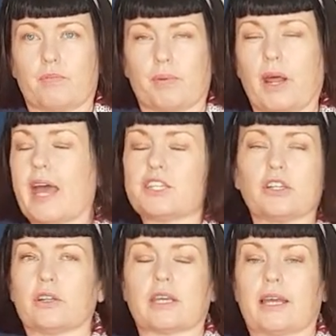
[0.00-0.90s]
But I actually
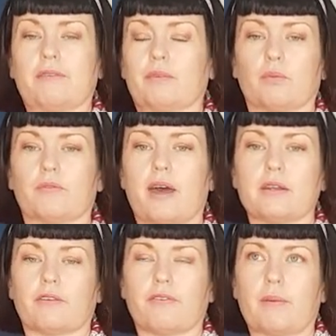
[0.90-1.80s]
don't think I even would have had
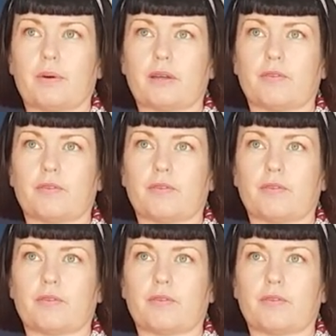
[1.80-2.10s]
enough fabric